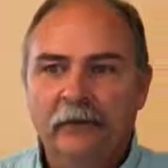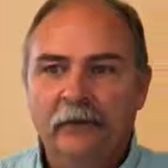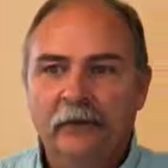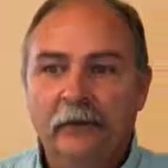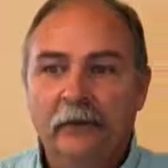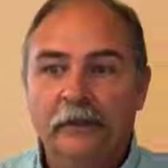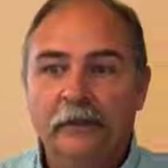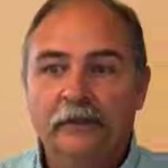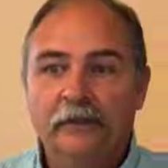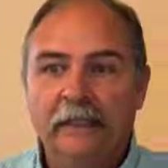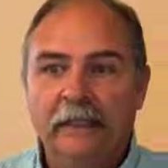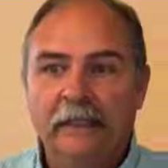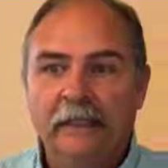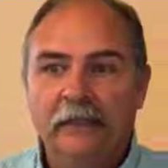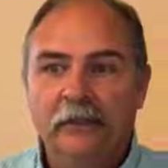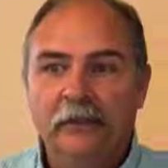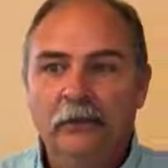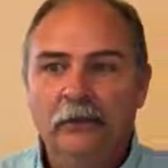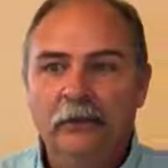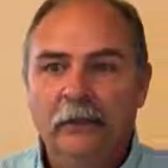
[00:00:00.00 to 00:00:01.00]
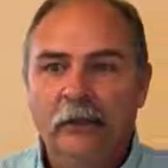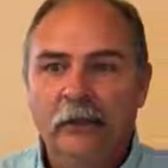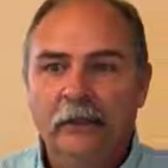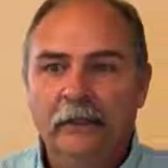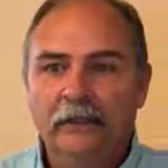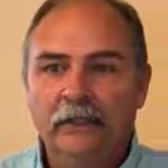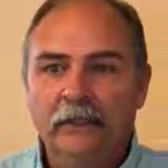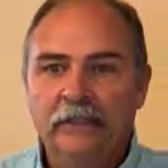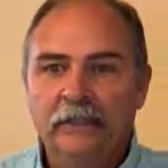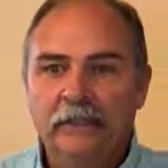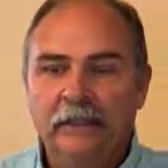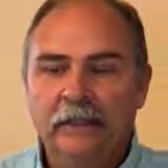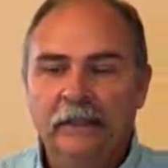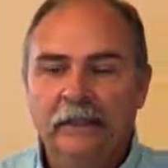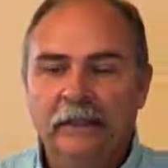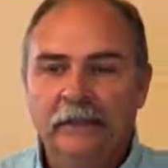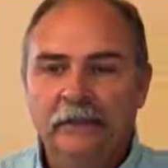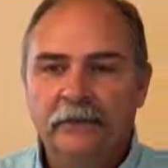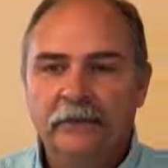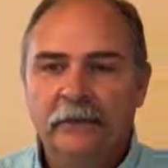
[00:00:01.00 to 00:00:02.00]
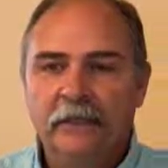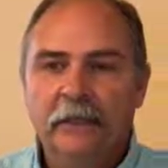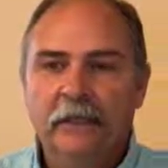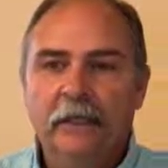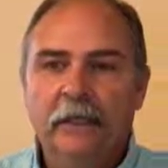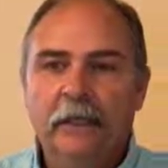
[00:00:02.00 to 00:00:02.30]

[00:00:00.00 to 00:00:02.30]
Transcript: the learners gaining new knowledge and skills.